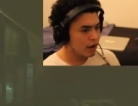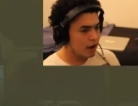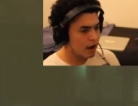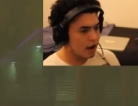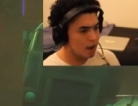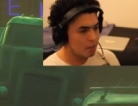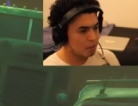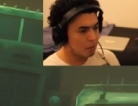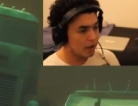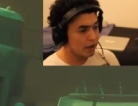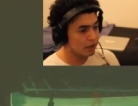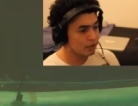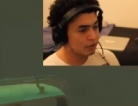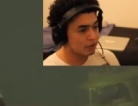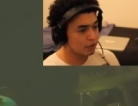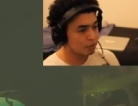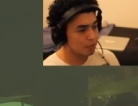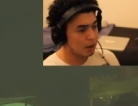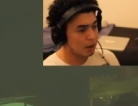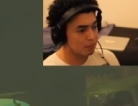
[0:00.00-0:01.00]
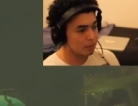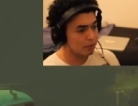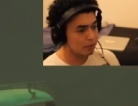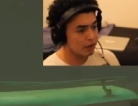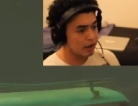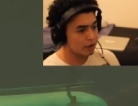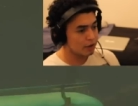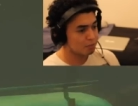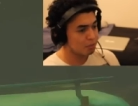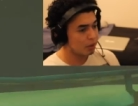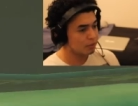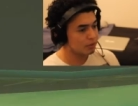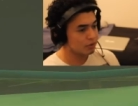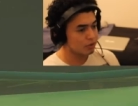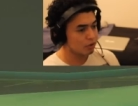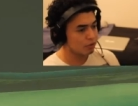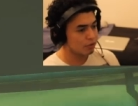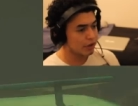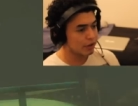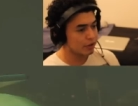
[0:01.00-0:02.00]
Uh, but it is a good map nonetheless, but I'm
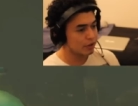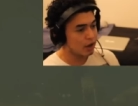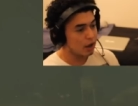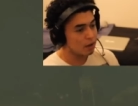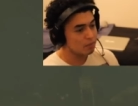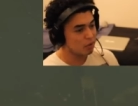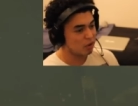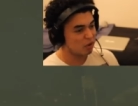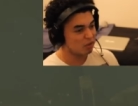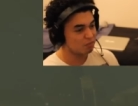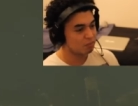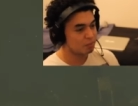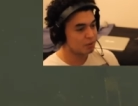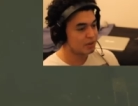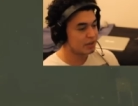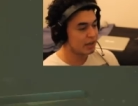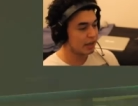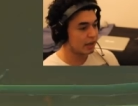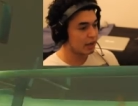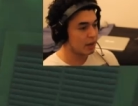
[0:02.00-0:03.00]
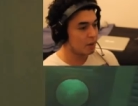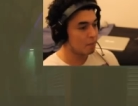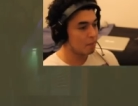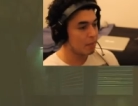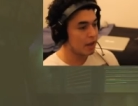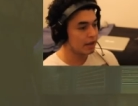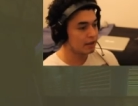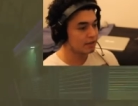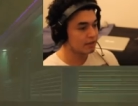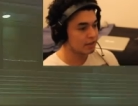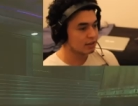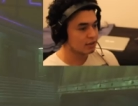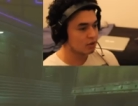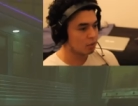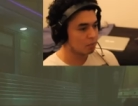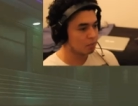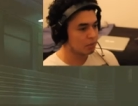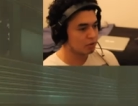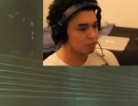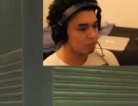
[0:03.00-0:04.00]
just not very good at it. I'm not a particularly amazing
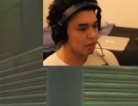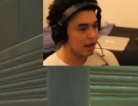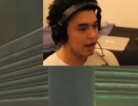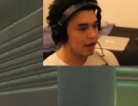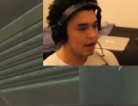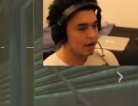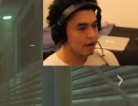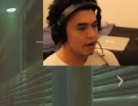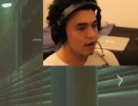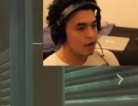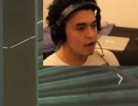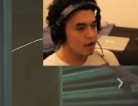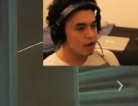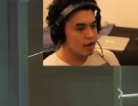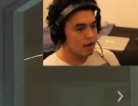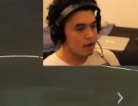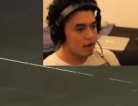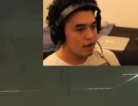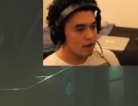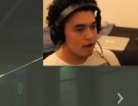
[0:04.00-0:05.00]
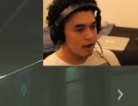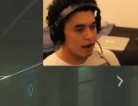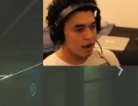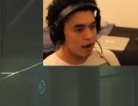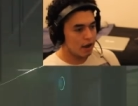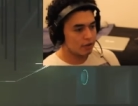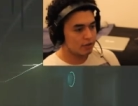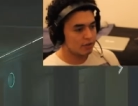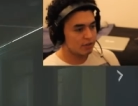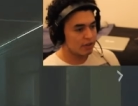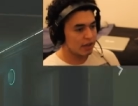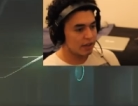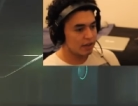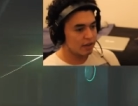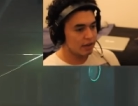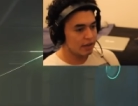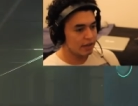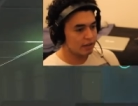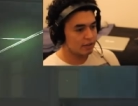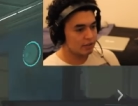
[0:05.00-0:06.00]
zombies player, uh, to say the
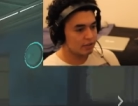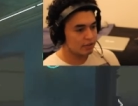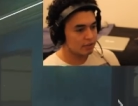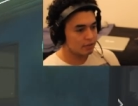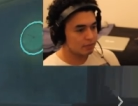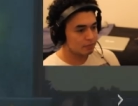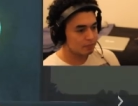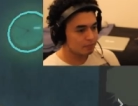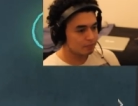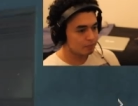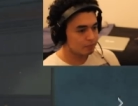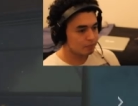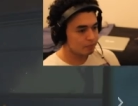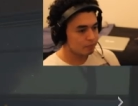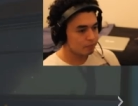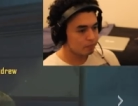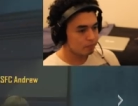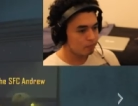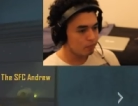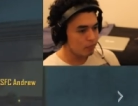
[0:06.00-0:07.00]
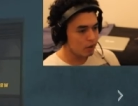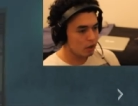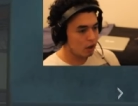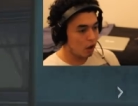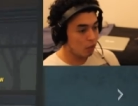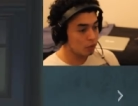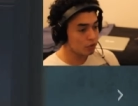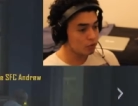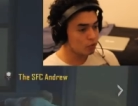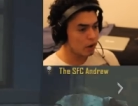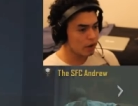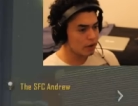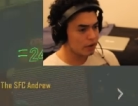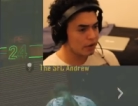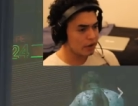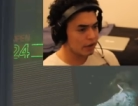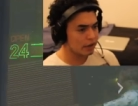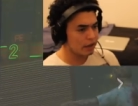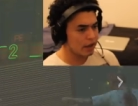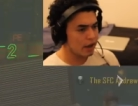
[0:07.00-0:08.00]
least. I was quite
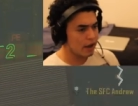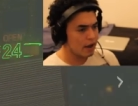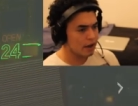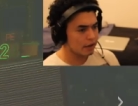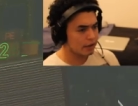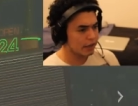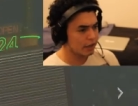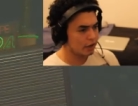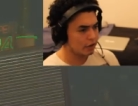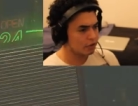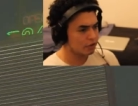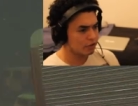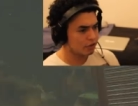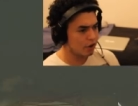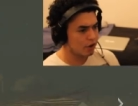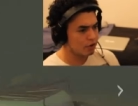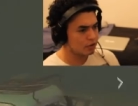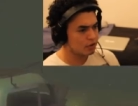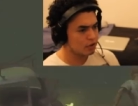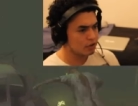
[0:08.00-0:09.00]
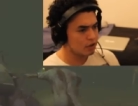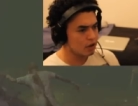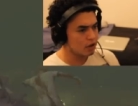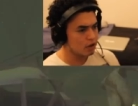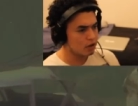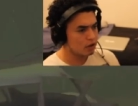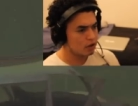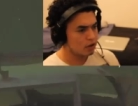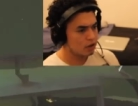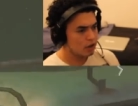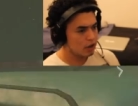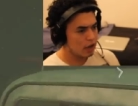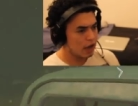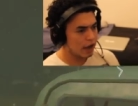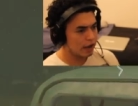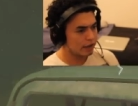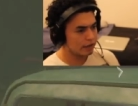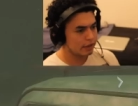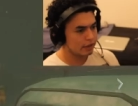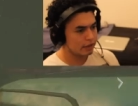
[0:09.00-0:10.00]
good at uh, Kino der Toten though,
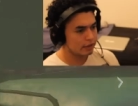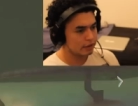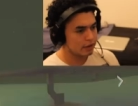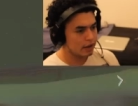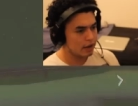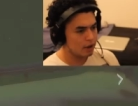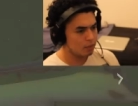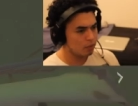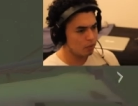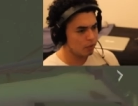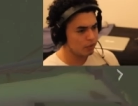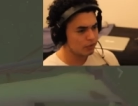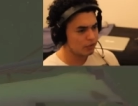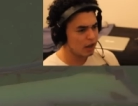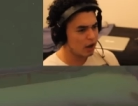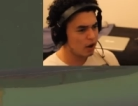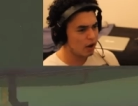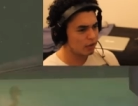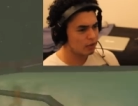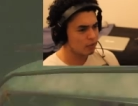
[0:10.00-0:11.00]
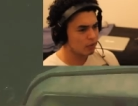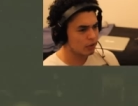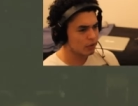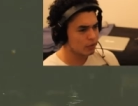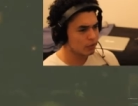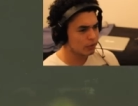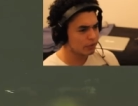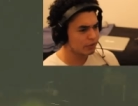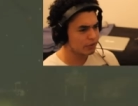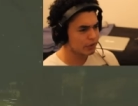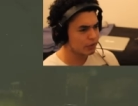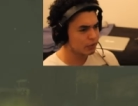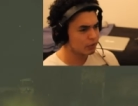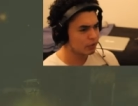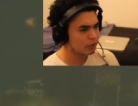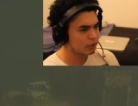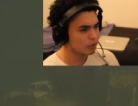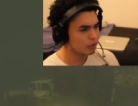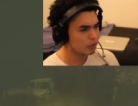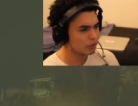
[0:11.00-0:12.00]
and uh, what was that other one called? Is it
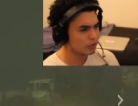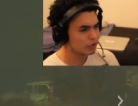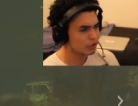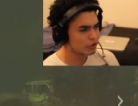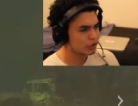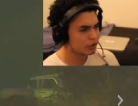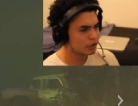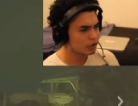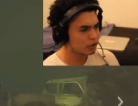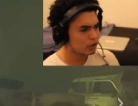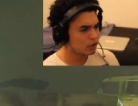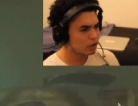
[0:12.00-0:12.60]
called Launch?